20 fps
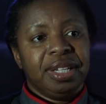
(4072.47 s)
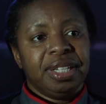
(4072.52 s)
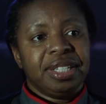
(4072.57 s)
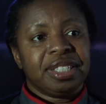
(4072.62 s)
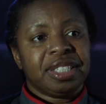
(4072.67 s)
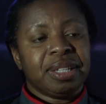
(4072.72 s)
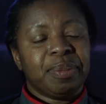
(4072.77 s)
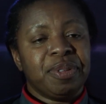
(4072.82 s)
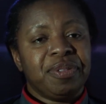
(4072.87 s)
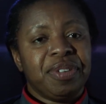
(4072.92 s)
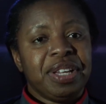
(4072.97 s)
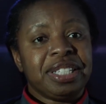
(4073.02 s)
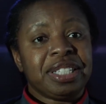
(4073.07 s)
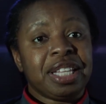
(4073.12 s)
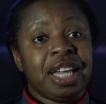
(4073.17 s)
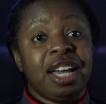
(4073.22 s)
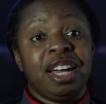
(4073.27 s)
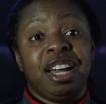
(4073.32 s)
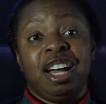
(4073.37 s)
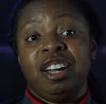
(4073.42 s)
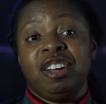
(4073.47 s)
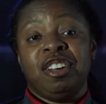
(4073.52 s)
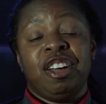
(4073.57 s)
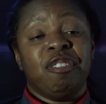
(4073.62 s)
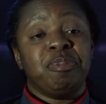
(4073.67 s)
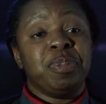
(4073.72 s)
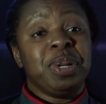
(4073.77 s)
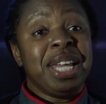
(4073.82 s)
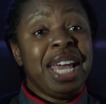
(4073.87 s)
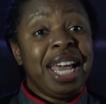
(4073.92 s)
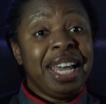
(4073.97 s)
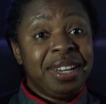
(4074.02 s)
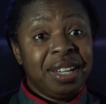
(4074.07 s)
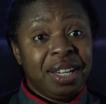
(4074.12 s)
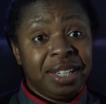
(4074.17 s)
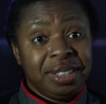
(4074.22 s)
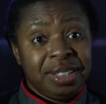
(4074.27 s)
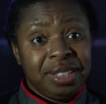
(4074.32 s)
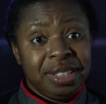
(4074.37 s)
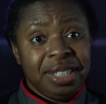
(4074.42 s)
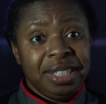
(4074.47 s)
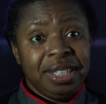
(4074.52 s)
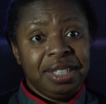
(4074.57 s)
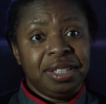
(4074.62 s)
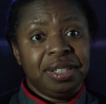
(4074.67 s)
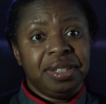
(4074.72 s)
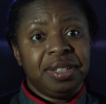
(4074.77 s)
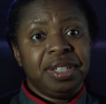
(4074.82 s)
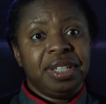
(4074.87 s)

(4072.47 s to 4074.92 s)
Some of it is that I've been headhunted.